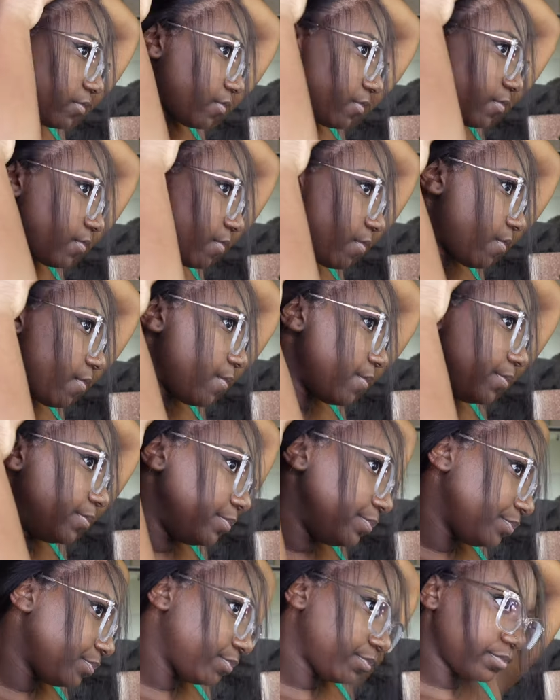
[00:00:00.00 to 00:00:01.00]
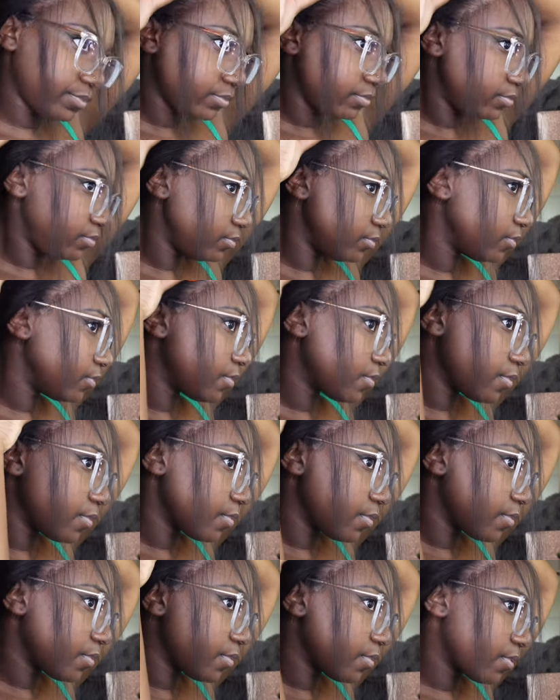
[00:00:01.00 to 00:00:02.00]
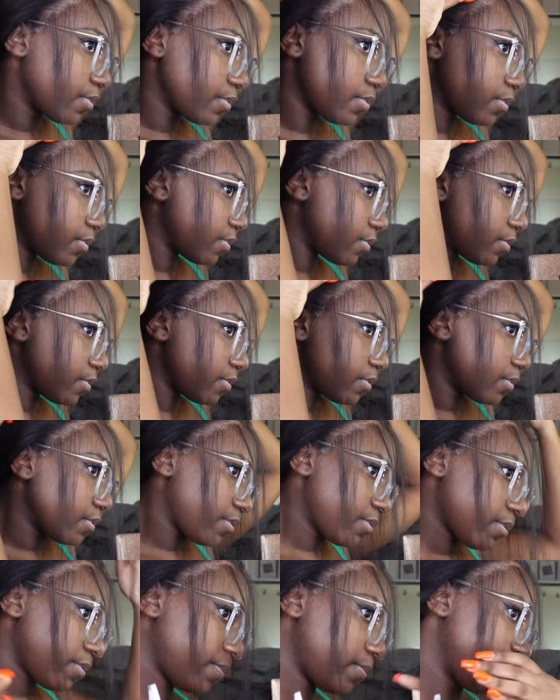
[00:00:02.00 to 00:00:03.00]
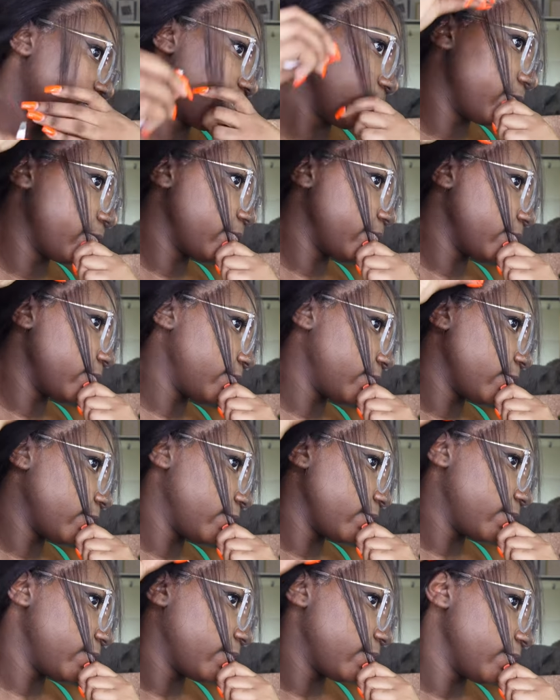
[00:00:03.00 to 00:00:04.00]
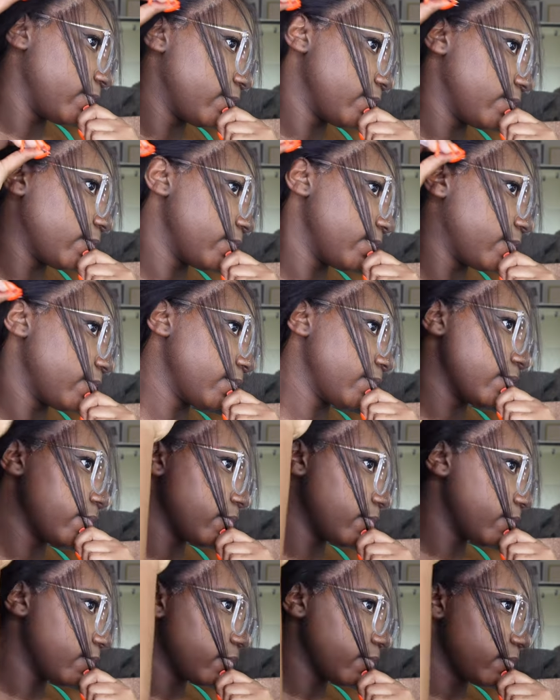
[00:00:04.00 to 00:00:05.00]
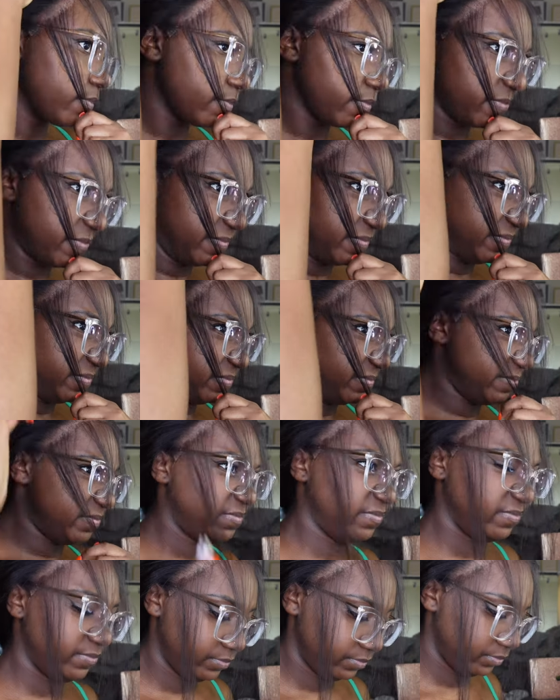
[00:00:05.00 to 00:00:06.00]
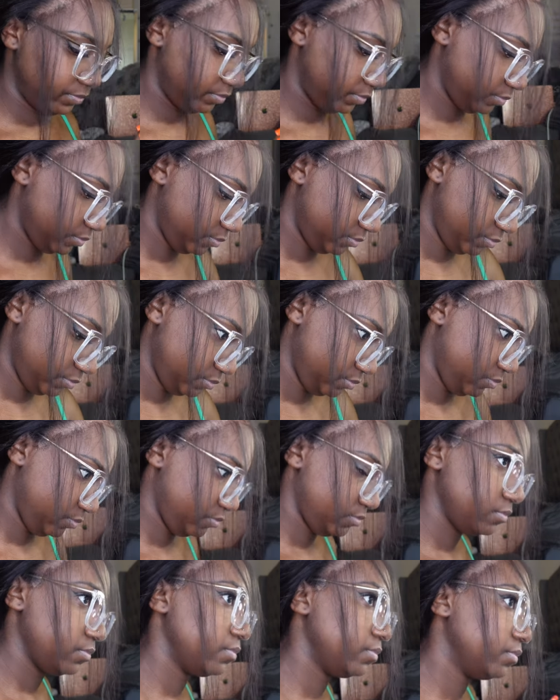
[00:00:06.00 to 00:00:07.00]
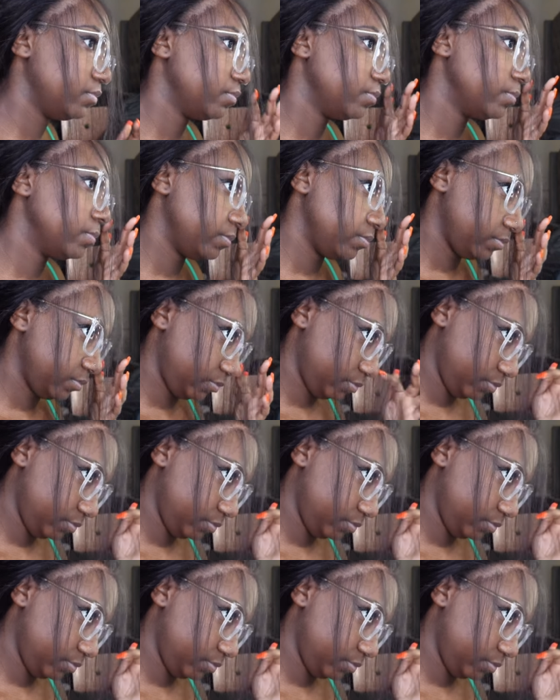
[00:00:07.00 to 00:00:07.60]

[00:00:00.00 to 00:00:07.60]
hold on the baby hairs um, and your lace is secure, like you shouldn't worry about it um, coming up. That's kind of why I said I didn't